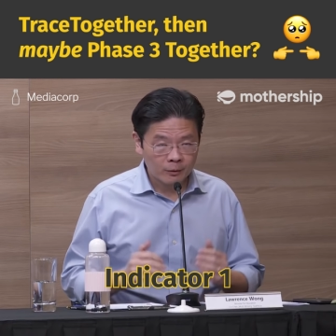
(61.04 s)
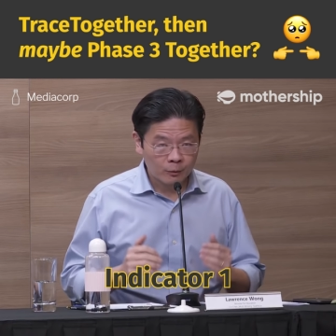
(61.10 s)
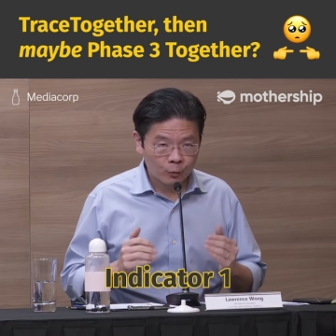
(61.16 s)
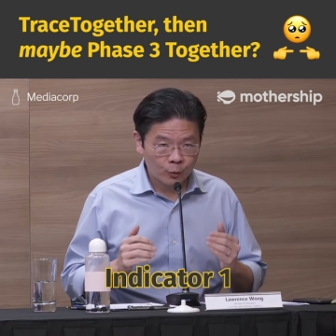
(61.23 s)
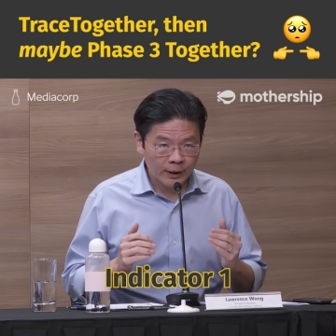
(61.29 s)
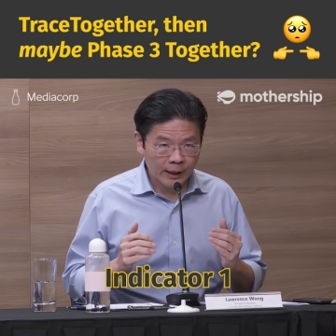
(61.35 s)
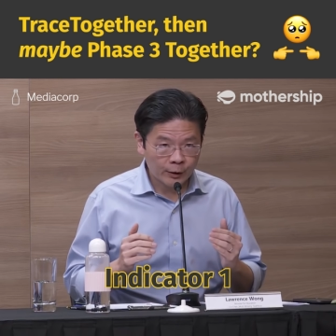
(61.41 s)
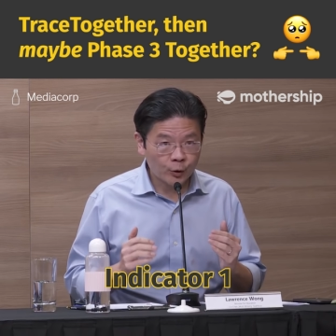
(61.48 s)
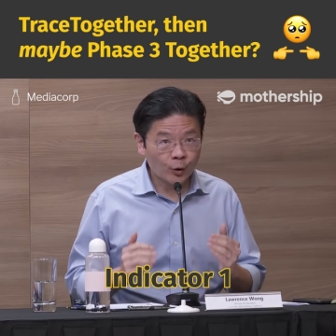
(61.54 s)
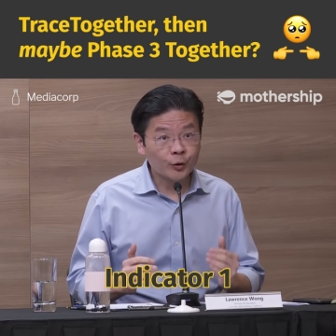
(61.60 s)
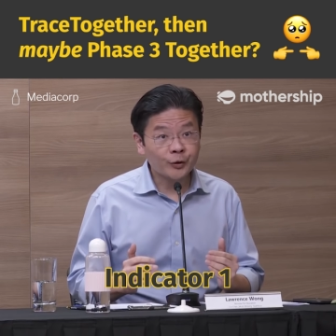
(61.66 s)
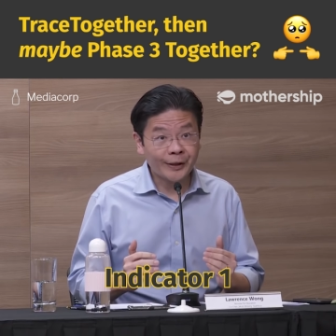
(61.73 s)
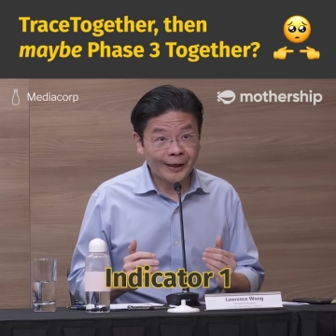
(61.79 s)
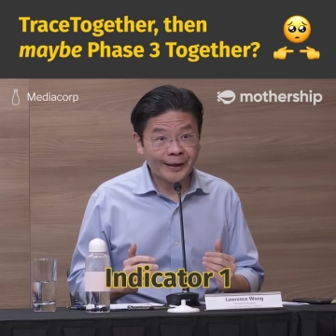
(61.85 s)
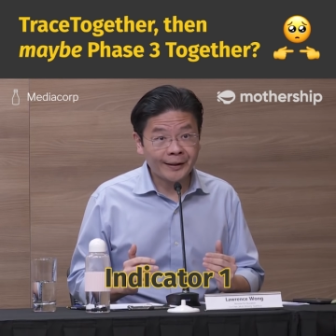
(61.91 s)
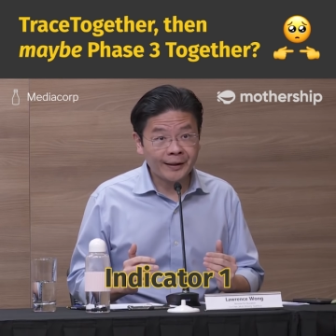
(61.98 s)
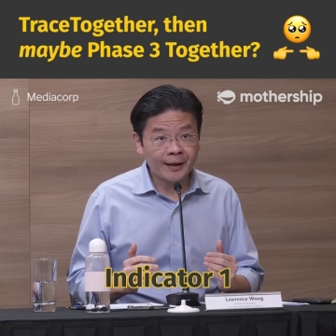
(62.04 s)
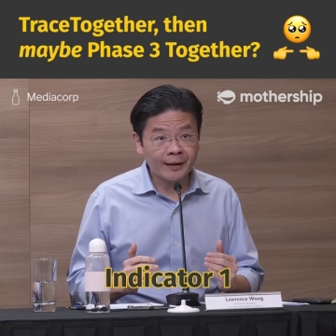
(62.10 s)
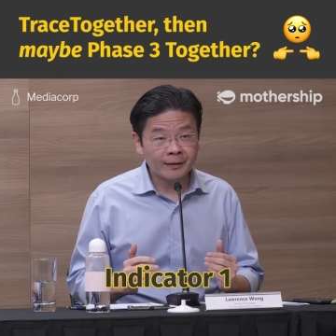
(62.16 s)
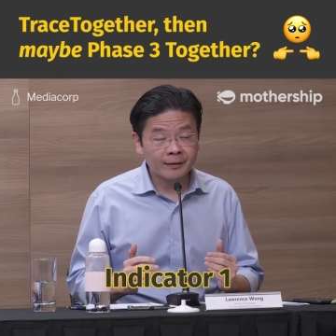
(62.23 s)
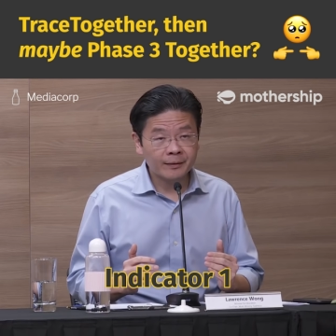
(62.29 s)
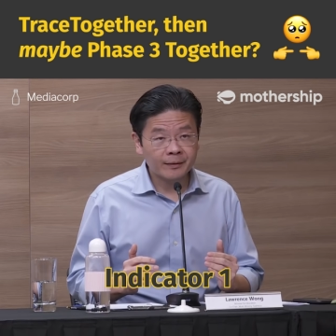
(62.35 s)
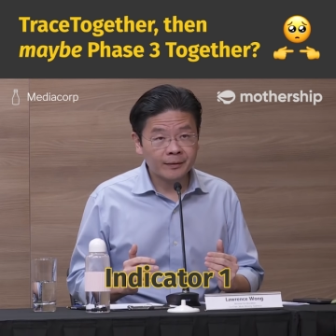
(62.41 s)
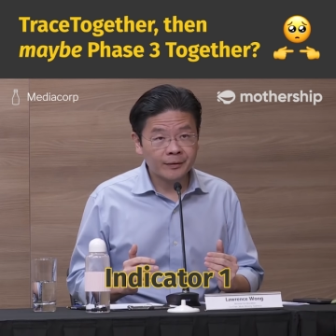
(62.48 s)
We are not there
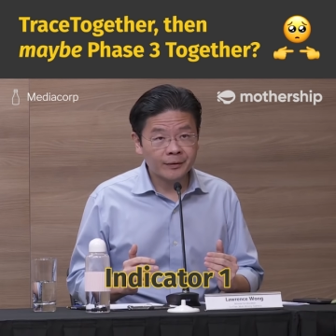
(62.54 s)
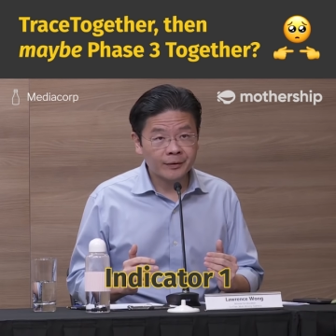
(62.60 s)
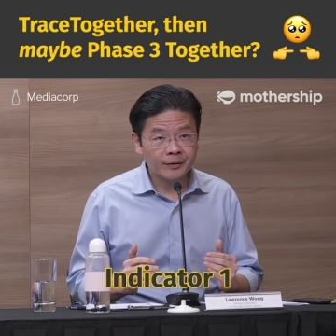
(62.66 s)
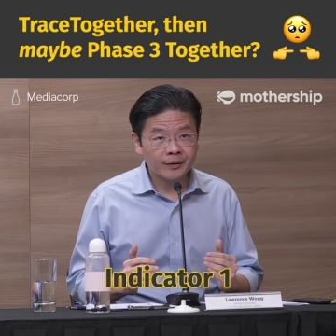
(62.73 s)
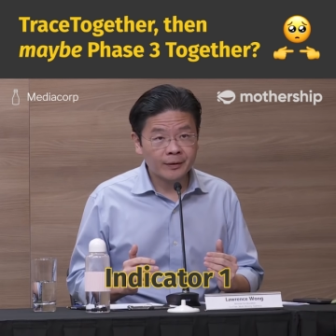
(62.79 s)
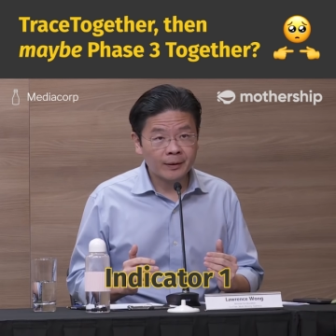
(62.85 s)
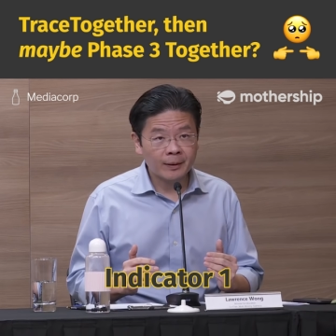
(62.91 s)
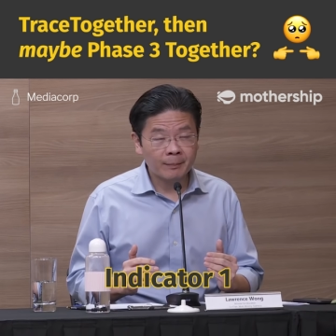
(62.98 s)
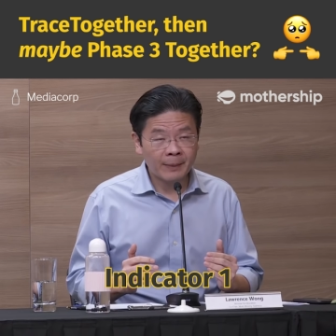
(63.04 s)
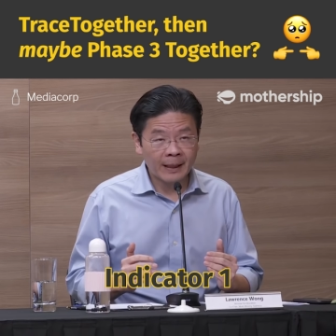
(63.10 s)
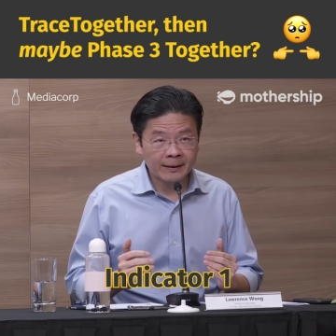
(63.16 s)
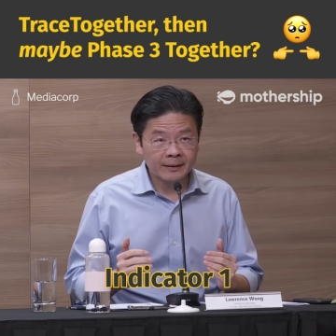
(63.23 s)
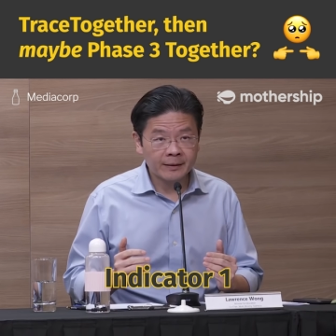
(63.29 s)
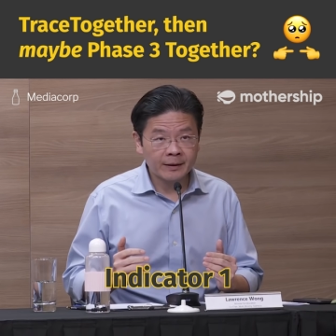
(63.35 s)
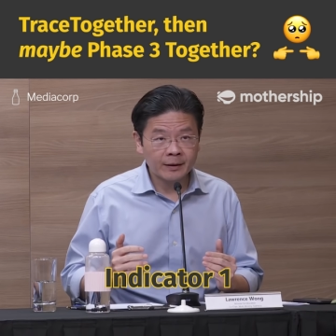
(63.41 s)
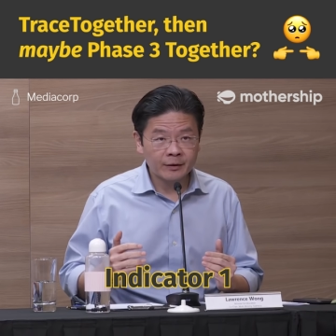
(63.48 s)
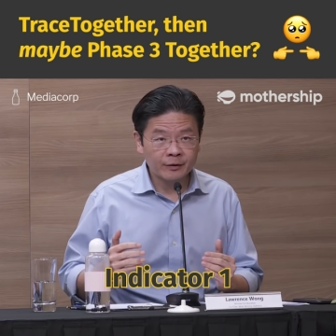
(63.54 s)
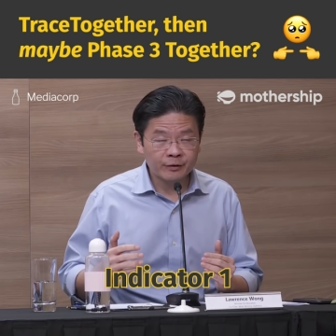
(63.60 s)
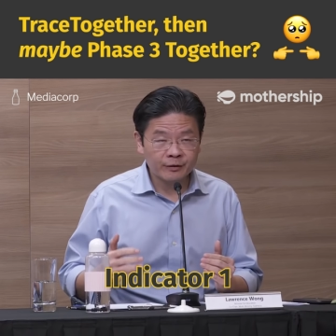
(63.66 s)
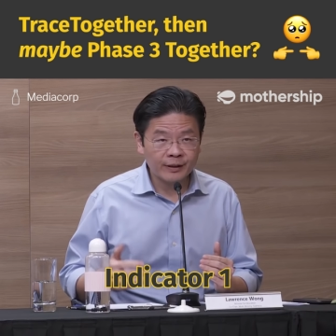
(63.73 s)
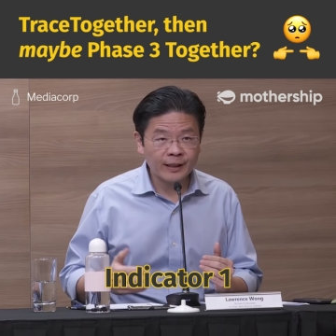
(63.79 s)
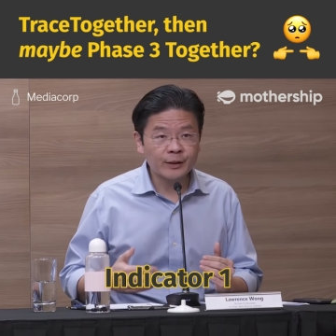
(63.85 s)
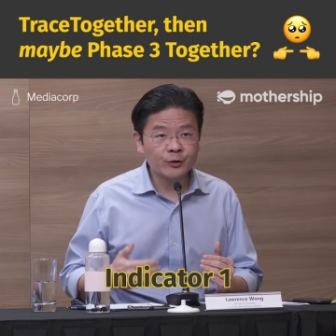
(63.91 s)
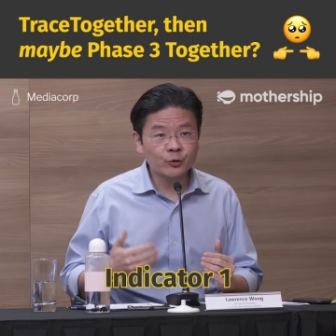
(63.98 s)
yet, but the
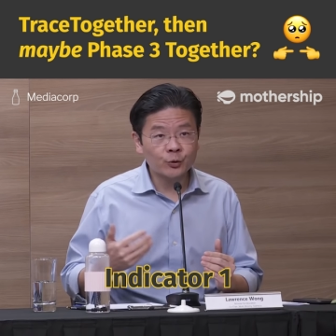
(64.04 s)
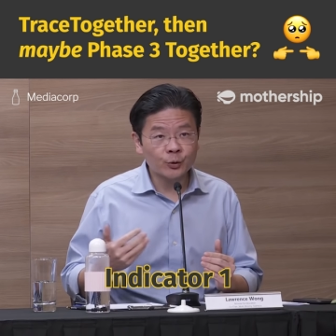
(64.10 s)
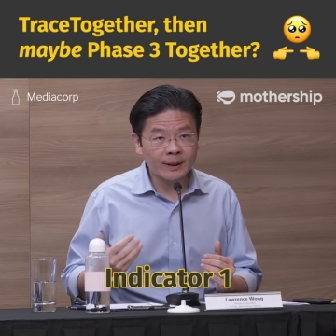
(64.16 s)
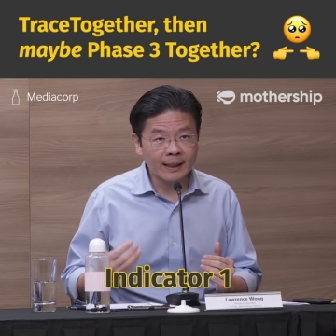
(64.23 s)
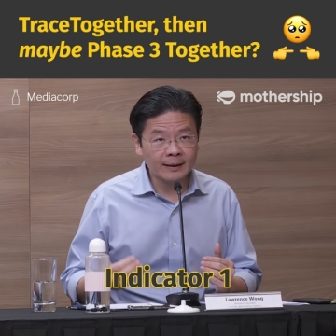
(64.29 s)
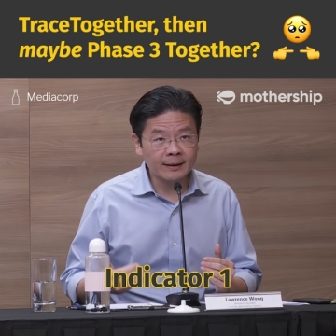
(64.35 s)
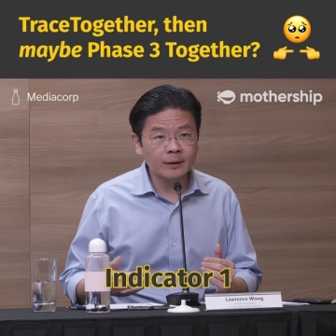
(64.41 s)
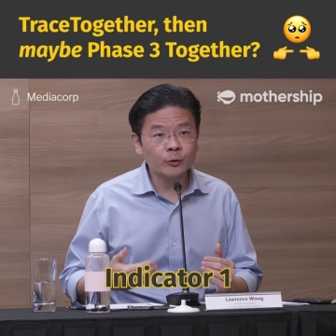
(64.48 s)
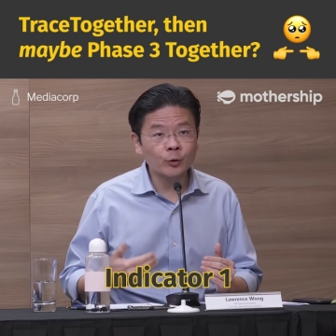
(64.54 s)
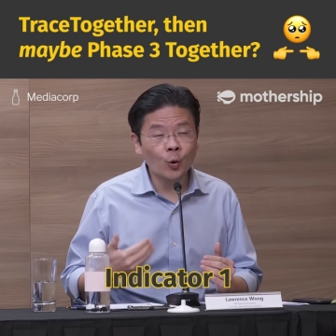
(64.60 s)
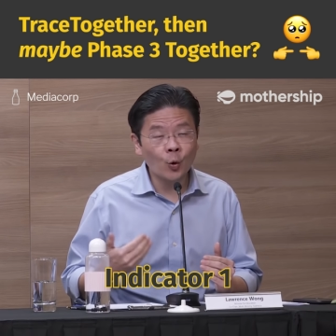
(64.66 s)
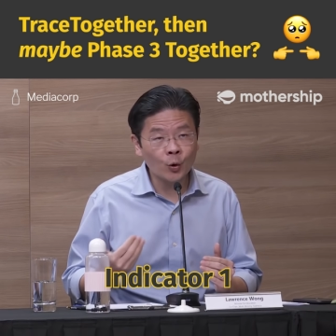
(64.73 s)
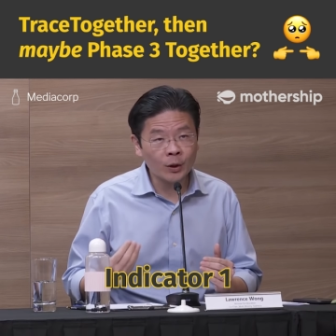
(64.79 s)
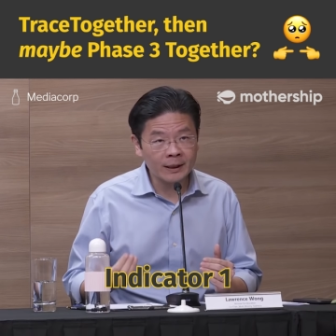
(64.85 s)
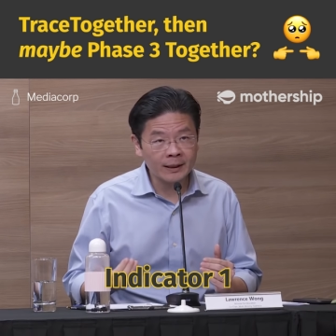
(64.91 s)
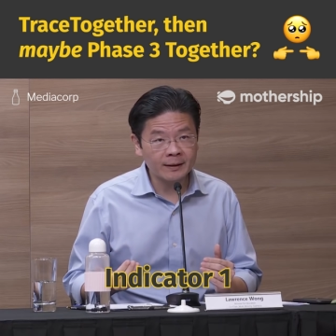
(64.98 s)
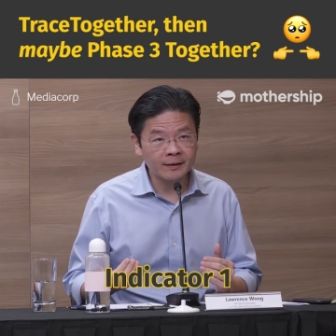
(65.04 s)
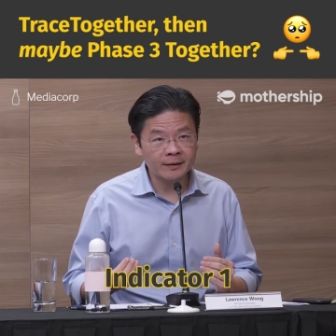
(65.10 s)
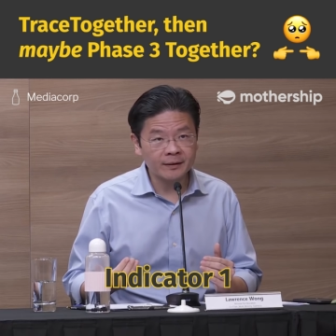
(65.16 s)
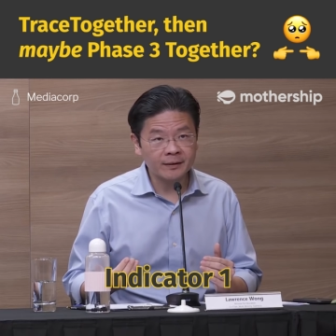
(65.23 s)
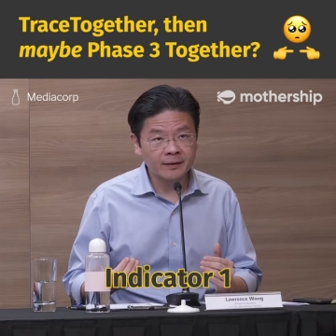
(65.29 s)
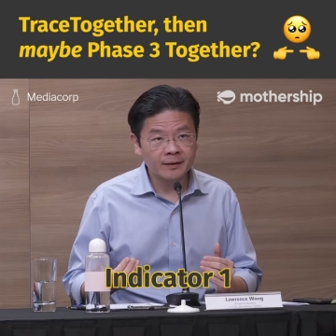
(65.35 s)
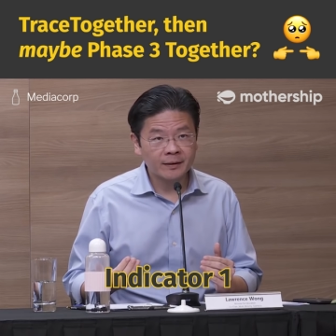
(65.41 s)
TraceTogether token